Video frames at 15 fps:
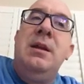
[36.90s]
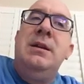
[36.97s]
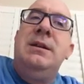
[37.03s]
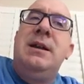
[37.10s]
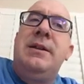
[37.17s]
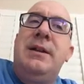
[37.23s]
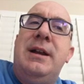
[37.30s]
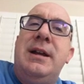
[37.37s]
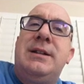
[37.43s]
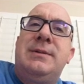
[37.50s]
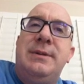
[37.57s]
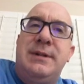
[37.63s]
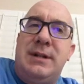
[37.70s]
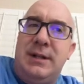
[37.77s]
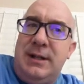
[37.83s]
Now the next
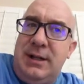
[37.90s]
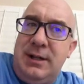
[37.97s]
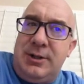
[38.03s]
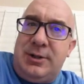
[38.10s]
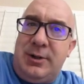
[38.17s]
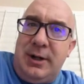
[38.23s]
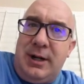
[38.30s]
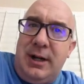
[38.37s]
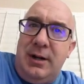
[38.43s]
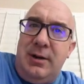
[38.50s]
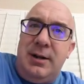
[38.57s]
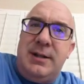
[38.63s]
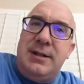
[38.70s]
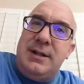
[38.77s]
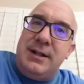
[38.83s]
one's a little trickier.
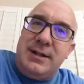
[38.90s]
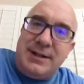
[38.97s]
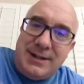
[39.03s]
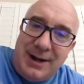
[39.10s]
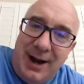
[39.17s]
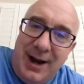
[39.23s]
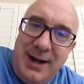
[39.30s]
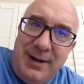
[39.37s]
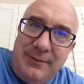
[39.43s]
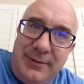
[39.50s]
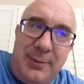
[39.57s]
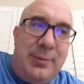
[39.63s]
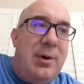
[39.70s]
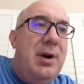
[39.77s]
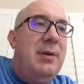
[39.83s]
It's the side of the
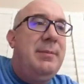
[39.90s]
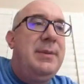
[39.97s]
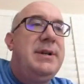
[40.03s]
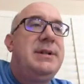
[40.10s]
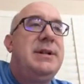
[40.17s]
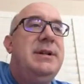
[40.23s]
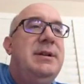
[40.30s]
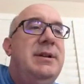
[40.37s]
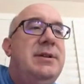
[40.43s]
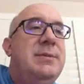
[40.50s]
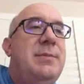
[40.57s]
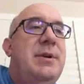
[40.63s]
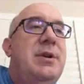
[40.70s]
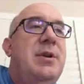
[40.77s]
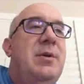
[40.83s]
rhombus, and there's
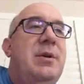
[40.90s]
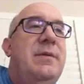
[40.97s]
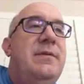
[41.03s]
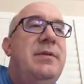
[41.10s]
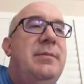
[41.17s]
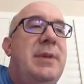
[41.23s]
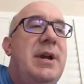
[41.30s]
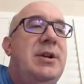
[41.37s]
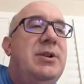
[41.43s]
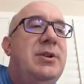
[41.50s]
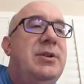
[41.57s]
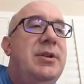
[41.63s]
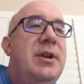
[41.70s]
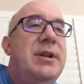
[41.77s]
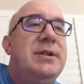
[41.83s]
been no
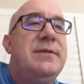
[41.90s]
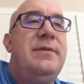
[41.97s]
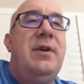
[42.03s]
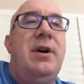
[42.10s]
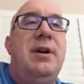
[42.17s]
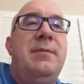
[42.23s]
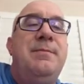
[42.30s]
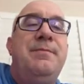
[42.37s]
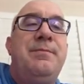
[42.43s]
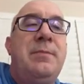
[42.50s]
information thus far.